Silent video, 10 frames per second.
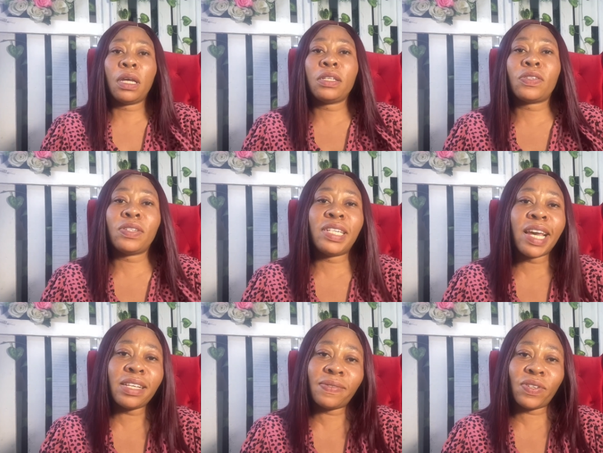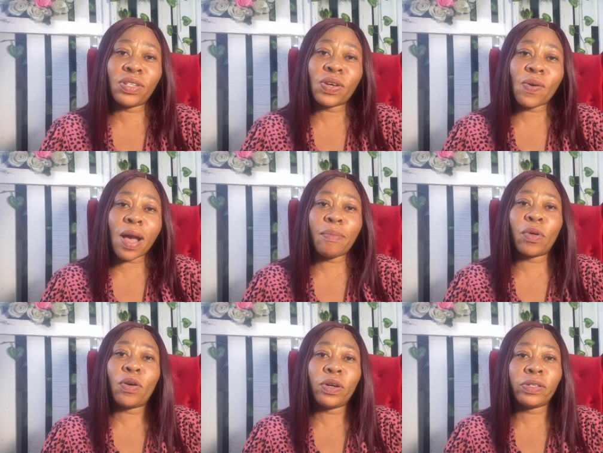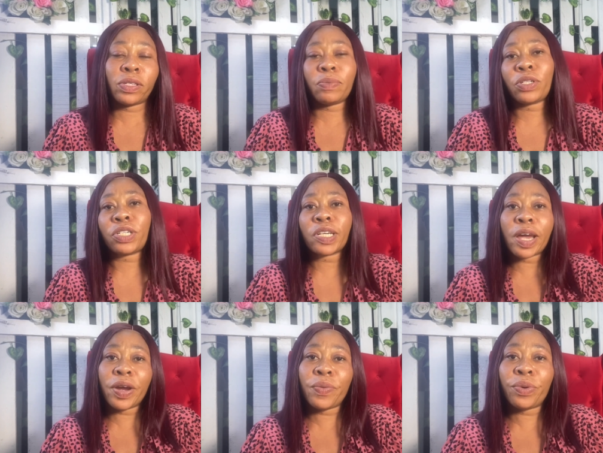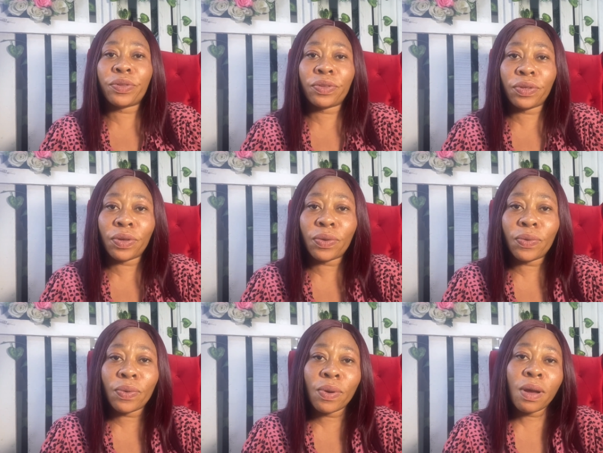In today's video, I'm going to be sharing with you